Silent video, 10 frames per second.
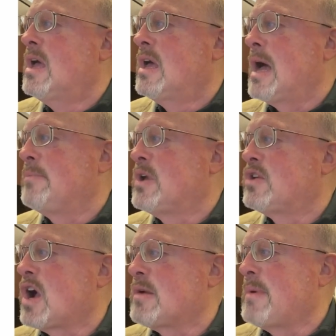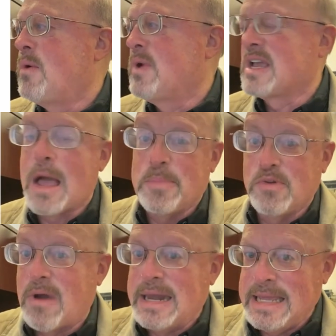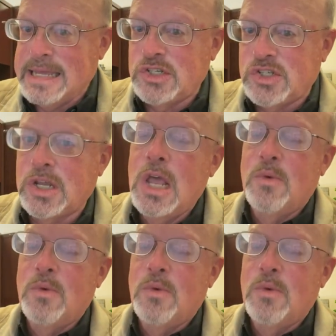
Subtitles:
I'm going to talk about what a copyright is.